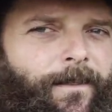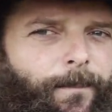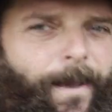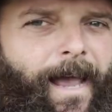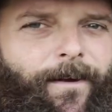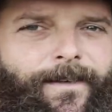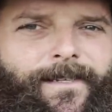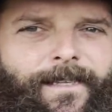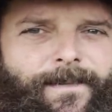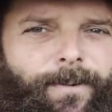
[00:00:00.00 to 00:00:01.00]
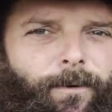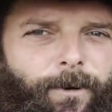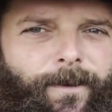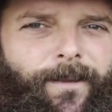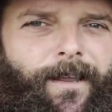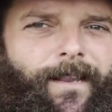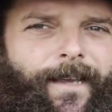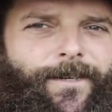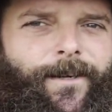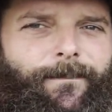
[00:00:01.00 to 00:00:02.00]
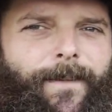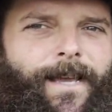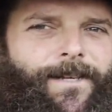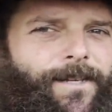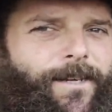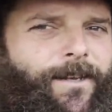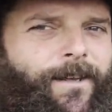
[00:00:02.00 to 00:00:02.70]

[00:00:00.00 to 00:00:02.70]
that powers this portable electric mesh